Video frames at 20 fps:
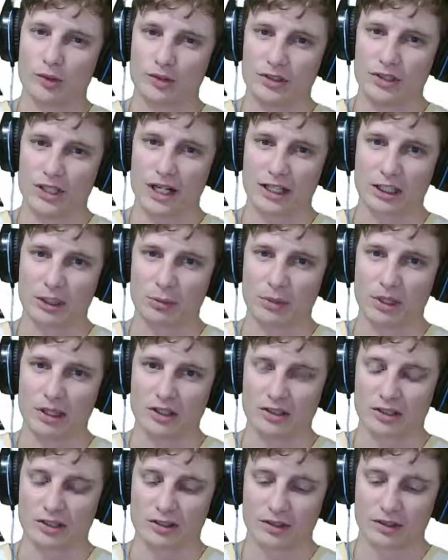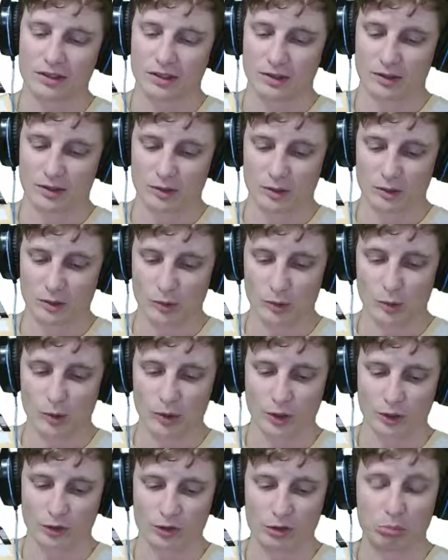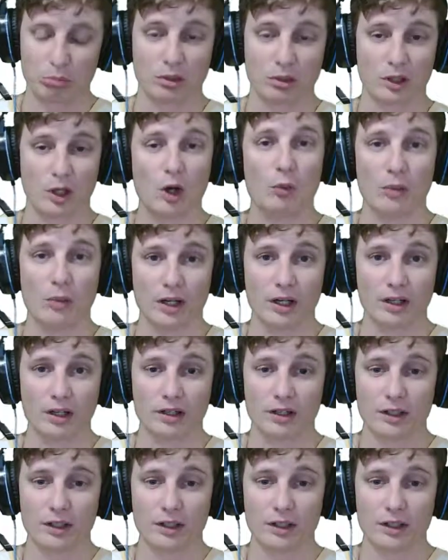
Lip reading: document or diploma,